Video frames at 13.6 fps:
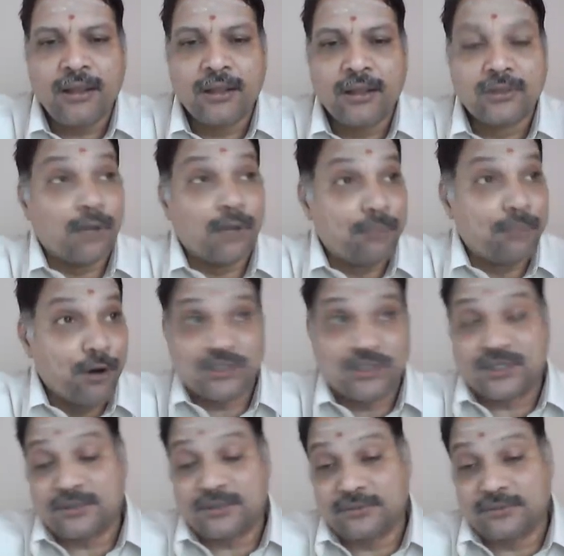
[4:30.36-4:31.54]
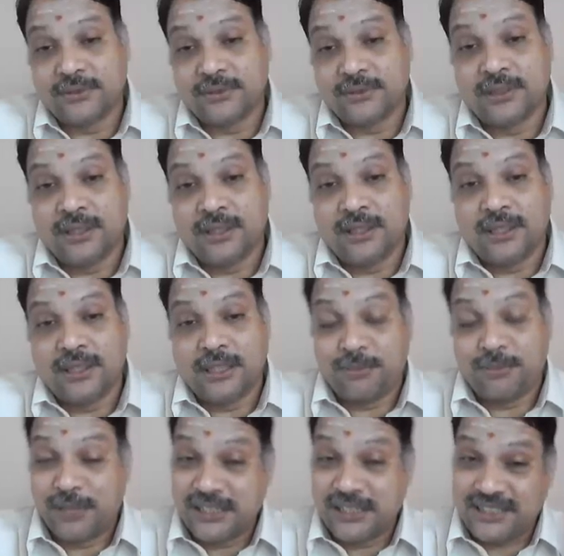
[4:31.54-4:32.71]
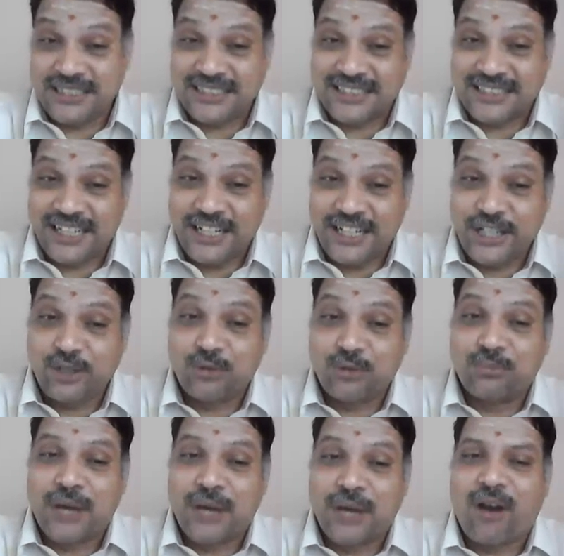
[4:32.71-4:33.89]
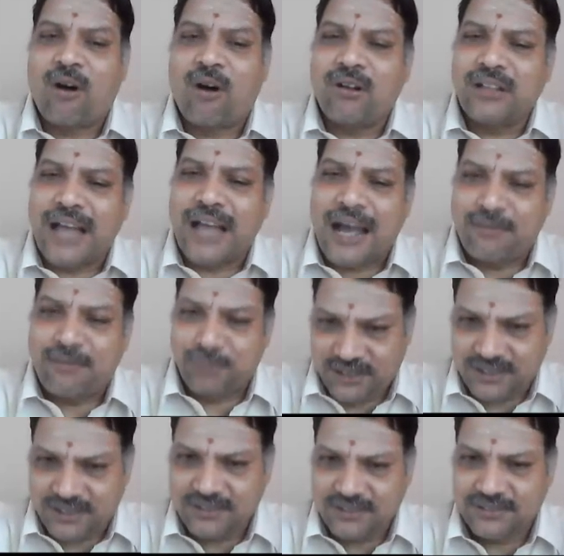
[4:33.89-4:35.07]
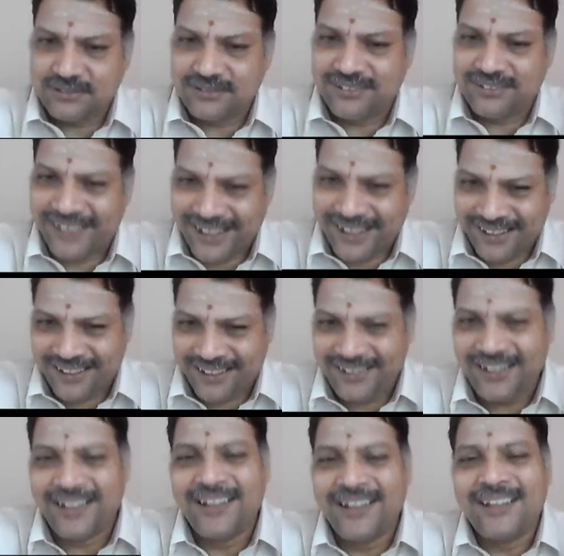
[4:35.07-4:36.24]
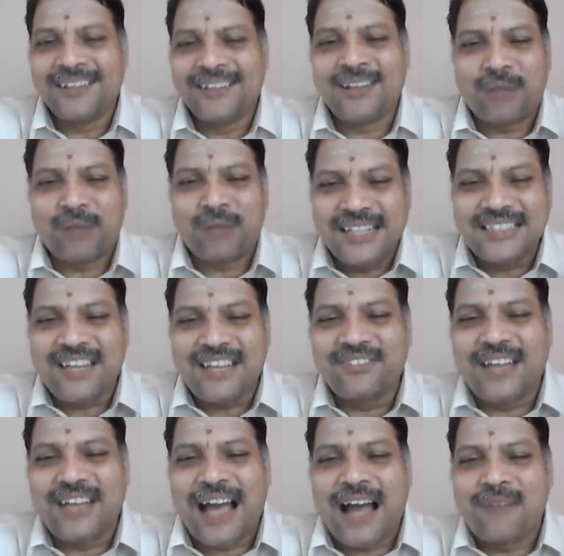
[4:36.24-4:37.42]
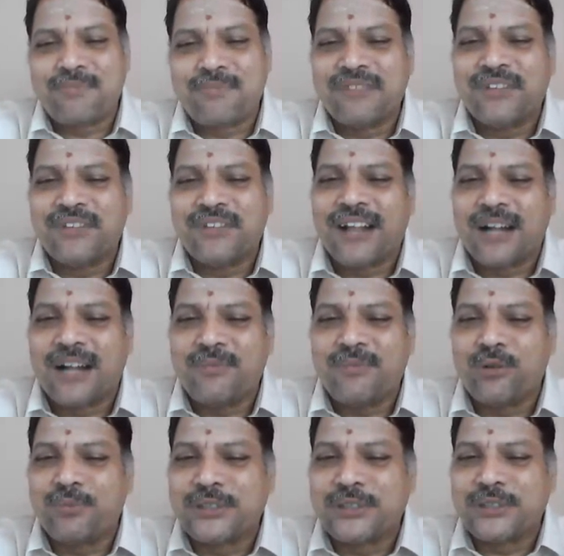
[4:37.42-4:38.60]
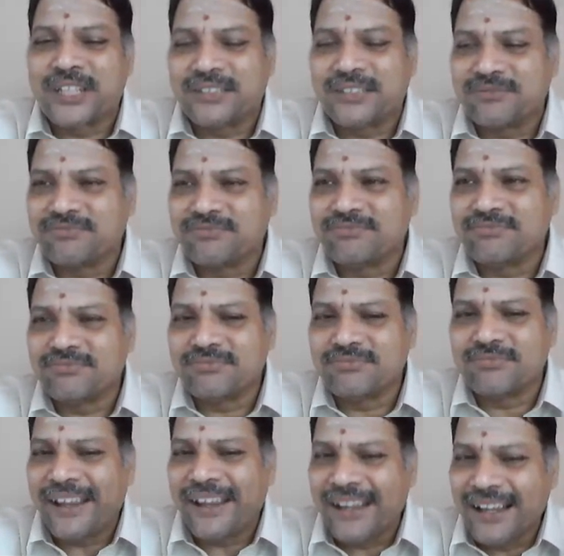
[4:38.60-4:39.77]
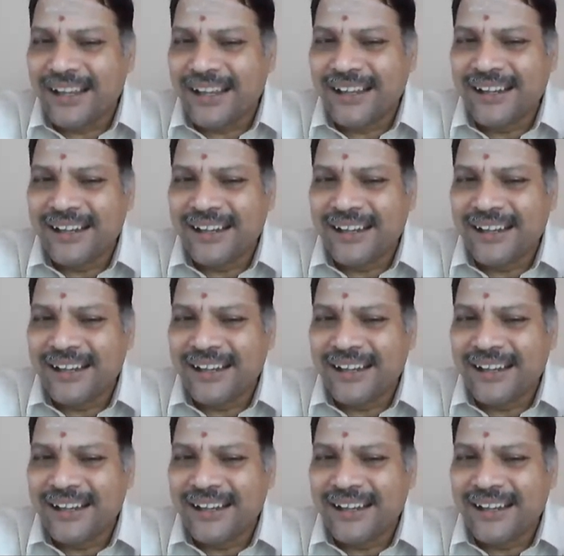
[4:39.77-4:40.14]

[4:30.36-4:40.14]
Suppose the person is ready to buy all the apples, then the price of the apple will not be rupees 10. Why?